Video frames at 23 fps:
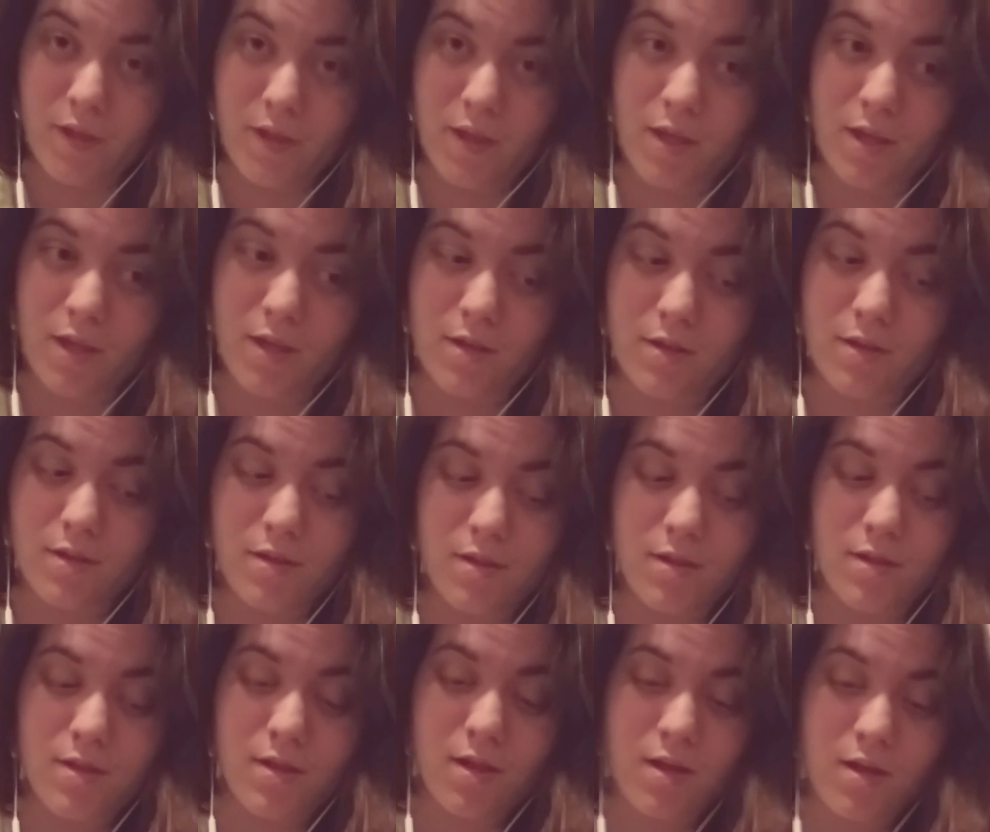
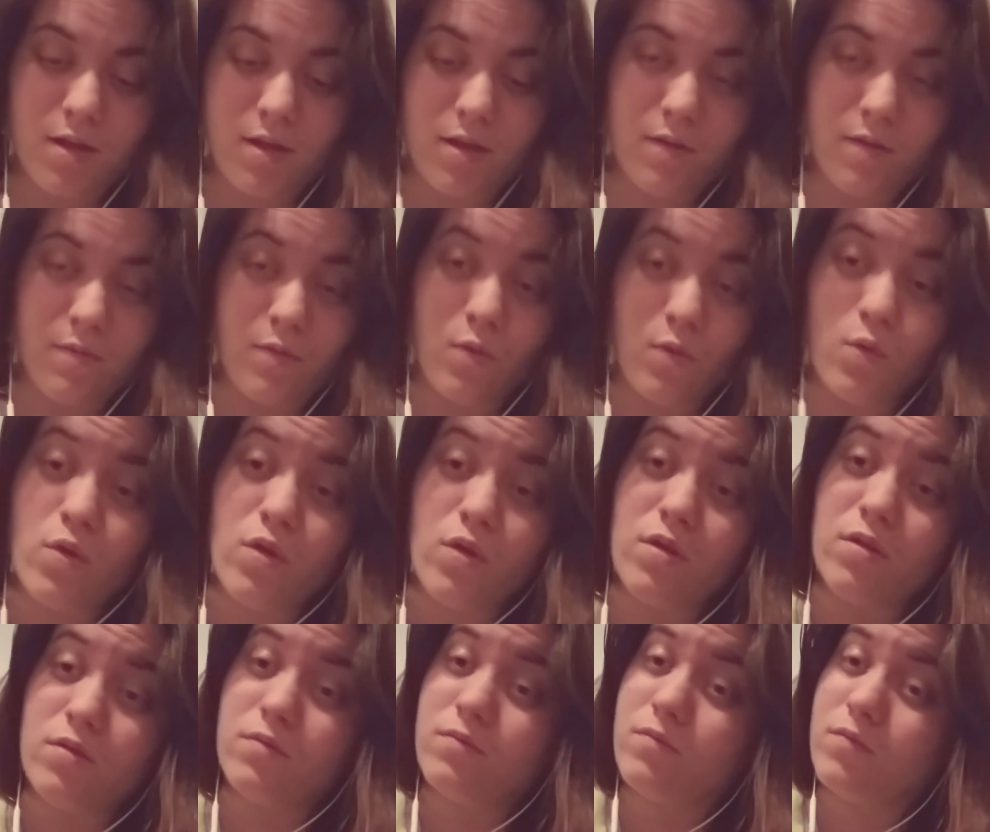And
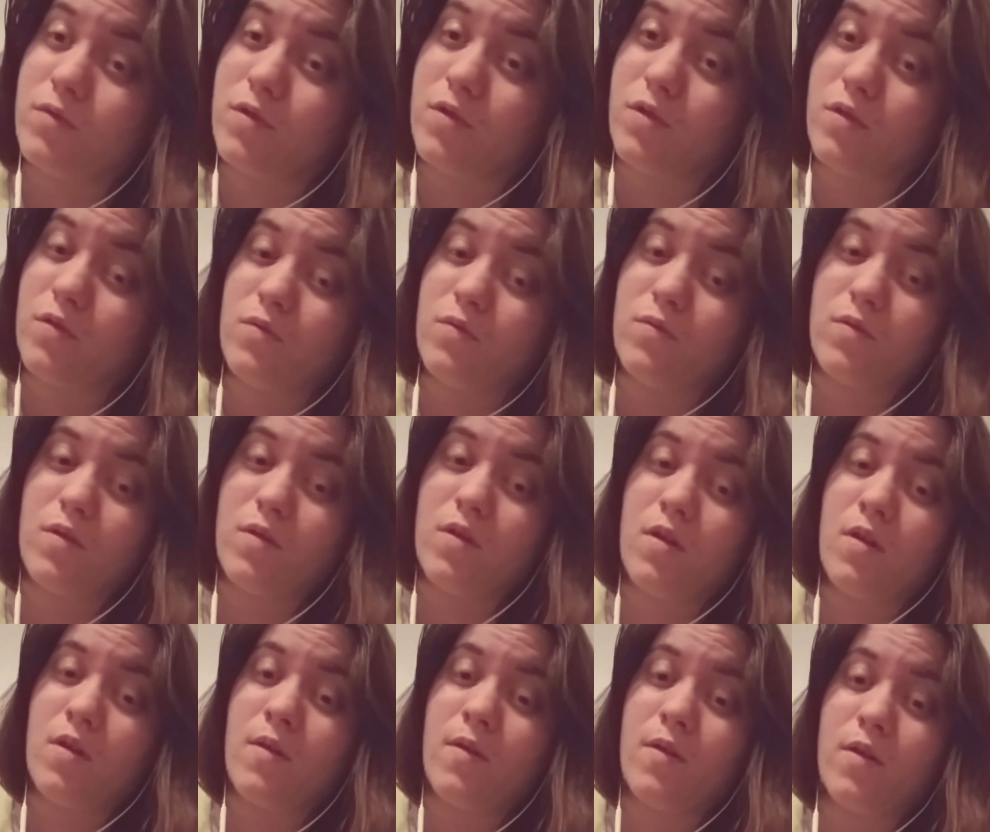or
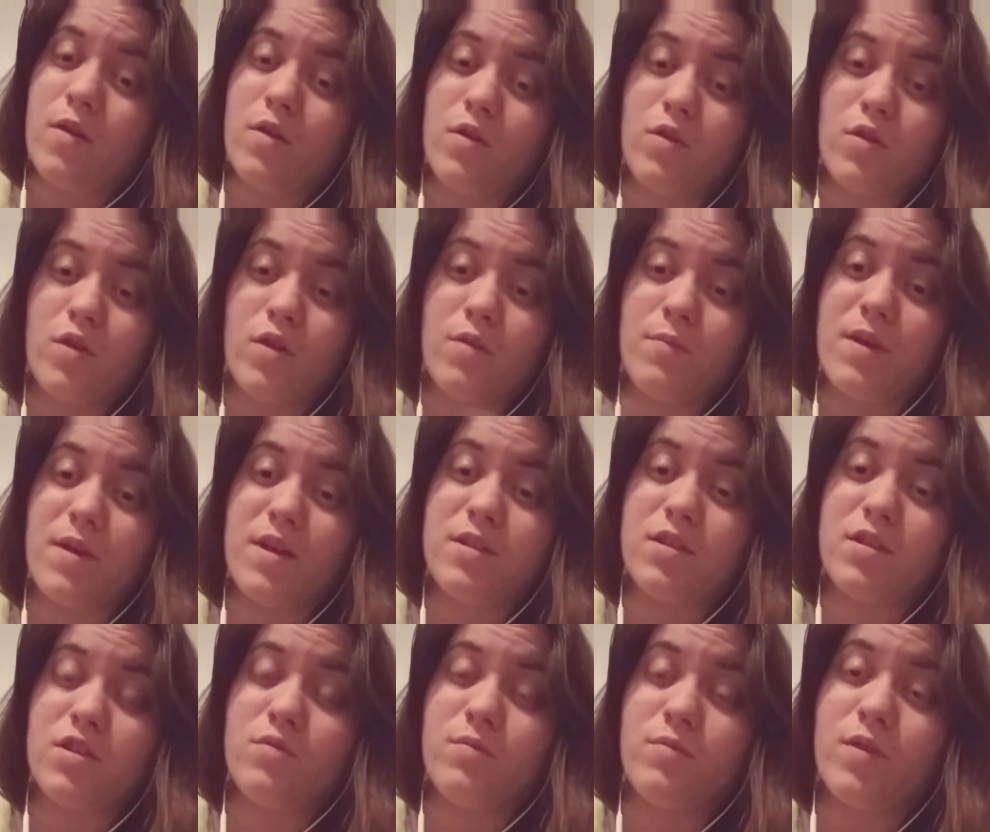you can
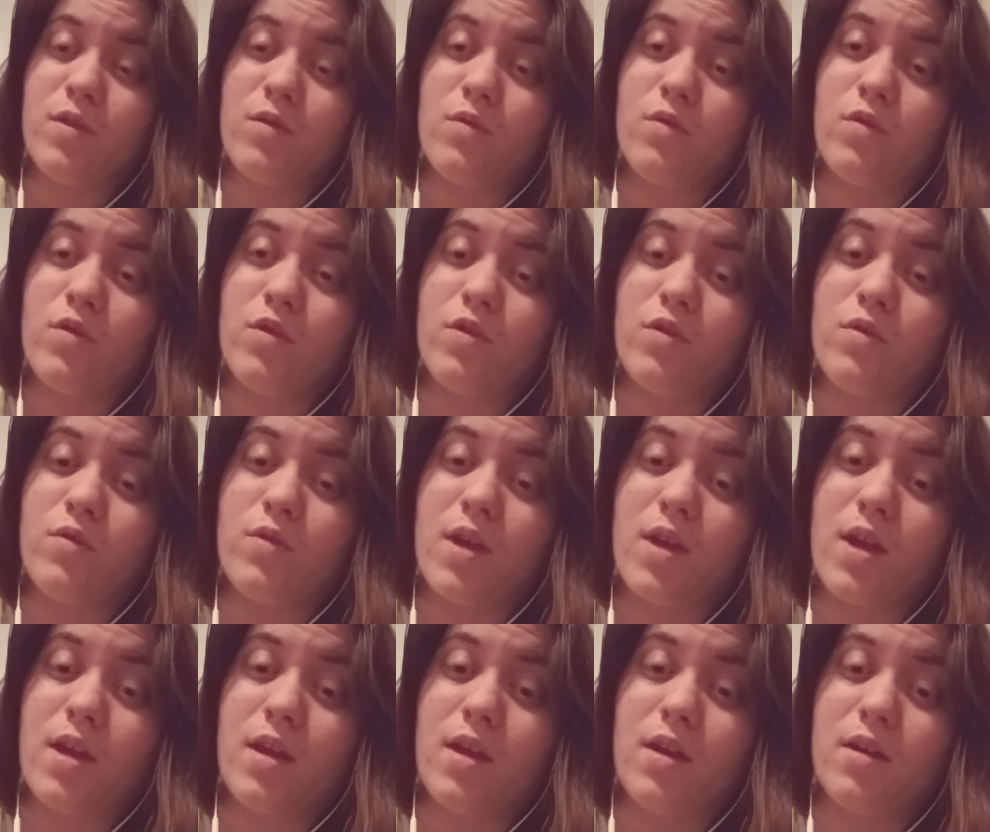message me, or you
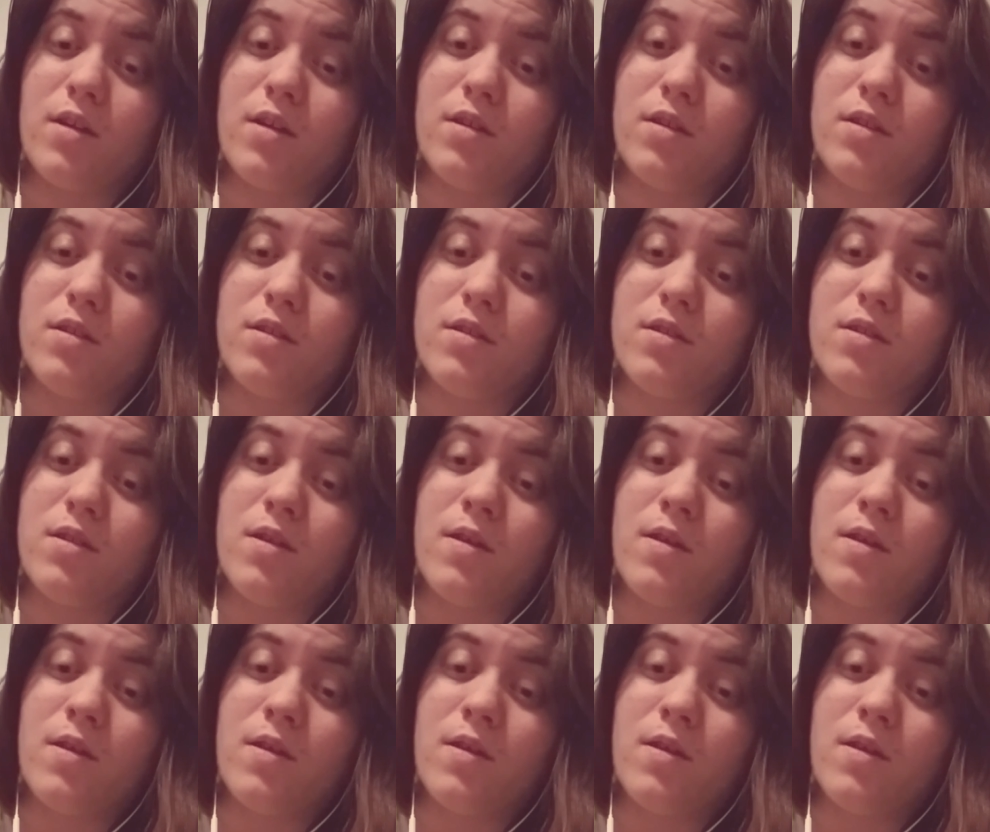can,